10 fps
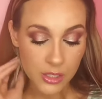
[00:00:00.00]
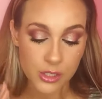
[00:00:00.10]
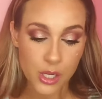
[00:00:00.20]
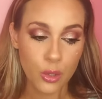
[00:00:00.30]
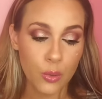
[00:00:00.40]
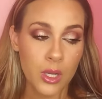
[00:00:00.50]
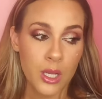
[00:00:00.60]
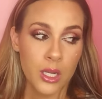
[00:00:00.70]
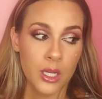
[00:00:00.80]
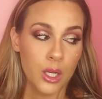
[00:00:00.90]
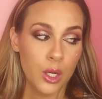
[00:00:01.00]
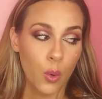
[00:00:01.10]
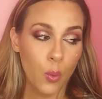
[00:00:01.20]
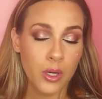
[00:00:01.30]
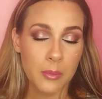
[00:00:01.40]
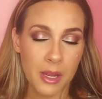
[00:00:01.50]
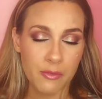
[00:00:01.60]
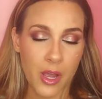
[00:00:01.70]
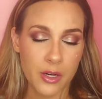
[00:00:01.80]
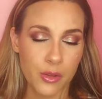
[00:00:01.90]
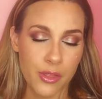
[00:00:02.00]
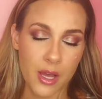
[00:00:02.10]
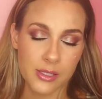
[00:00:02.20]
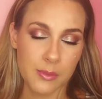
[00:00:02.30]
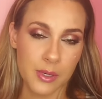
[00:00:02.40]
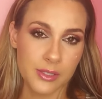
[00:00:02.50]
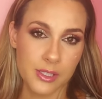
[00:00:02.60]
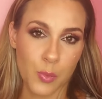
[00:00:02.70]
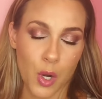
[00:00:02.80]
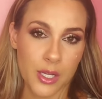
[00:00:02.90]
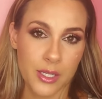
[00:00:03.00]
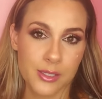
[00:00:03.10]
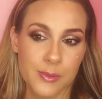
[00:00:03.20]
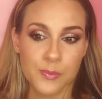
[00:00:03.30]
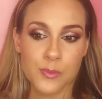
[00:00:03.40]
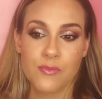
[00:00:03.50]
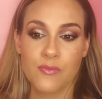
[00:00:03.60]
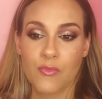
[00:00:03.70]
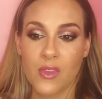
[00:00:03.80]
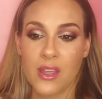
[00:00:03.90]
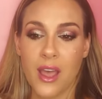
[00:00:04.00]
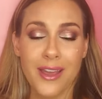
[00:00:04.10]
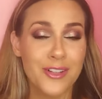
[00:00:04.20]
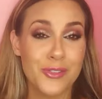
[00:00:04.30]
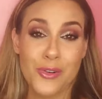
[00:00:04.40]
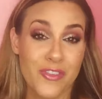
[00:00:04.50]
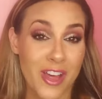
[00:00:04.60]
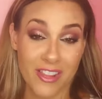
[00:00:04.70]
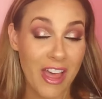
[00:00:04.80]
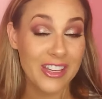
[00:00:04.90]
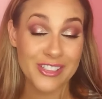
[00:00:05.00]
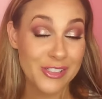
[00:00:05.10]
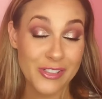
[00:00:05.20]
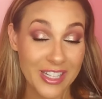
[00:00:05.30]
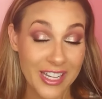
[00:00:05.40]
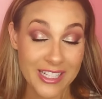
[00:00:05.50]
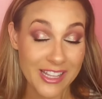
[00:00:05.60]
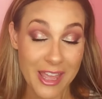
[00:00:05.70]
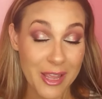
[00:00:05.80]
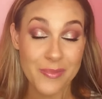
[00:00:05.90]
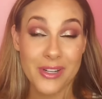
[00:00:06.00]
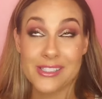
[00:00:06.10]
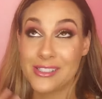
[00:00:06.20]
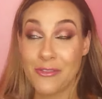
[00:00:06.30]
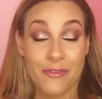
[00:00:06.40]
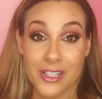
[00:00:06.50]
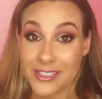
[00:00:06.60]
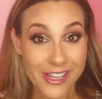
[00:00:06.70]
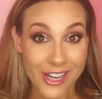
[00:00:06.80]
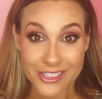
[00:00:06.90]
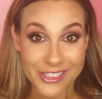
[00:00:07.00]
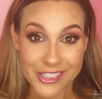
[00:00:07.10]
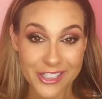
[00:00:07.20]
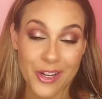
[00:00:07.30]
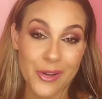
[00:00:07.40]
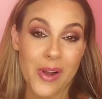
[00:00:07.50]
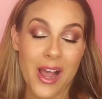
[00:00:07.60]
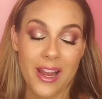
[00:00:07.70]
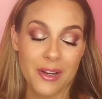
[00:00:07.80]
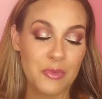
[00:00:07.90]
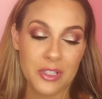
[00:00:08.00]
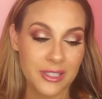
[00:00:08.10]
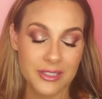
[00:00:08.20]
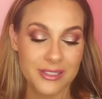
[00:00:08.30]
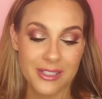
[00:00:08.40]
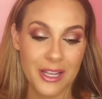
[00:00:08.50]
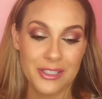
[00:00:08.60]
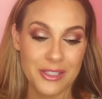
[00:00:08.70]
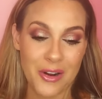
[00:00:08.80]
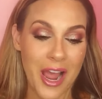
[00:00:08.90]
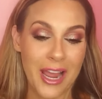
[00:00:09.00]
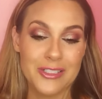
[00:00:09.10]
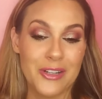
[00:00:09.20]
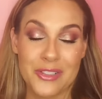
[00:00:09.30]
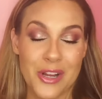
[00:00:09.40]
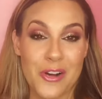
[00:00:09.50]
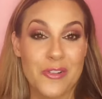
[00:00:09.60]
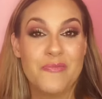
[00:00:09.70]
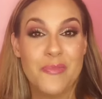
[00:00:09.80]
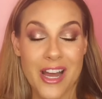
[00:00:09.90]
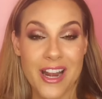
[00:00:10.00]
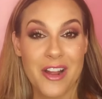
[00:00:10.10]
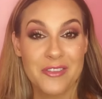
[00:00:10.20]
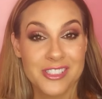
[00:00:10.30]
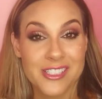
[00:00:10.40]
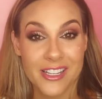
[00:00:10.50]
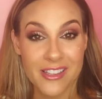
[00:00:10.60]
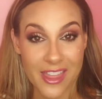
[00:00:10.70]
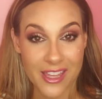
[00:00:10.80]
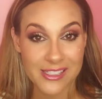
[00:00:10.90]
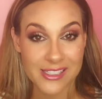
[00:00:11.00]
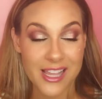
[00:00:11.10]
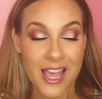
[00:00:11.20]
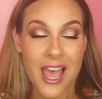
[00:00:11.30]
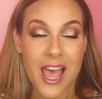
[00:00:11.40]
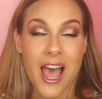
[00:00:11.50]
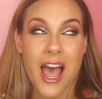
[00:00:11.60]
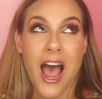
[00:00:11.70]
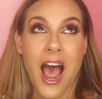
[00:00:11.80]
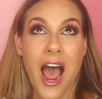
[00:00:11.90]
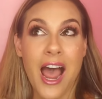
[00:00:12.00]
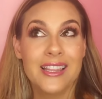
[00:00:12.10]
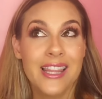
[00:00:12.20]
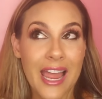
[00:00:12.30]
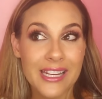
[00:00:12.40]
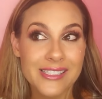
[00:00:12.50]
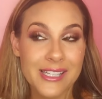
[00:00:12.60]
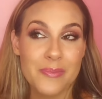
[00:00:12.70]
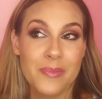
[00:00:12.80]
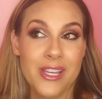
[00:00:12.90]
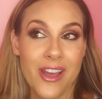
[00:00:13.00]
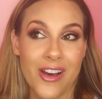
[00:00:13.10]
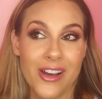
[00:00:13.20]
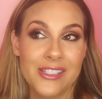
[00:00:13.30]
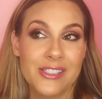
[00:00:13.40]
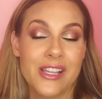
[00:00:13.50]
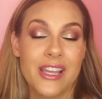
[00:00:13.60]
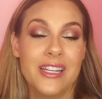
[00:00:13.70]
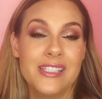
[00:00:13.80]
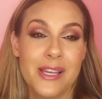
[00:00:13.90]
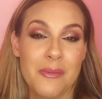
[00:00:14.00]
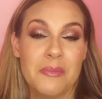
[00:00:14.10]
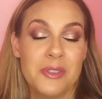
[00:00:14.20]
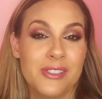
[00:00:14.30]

So what are my final thoughts about this product? I don't know if that light is doing anything, but it's a fun touch, you know. I really, you know, I don't know, but I will tell you this. I liked it because anytime I'm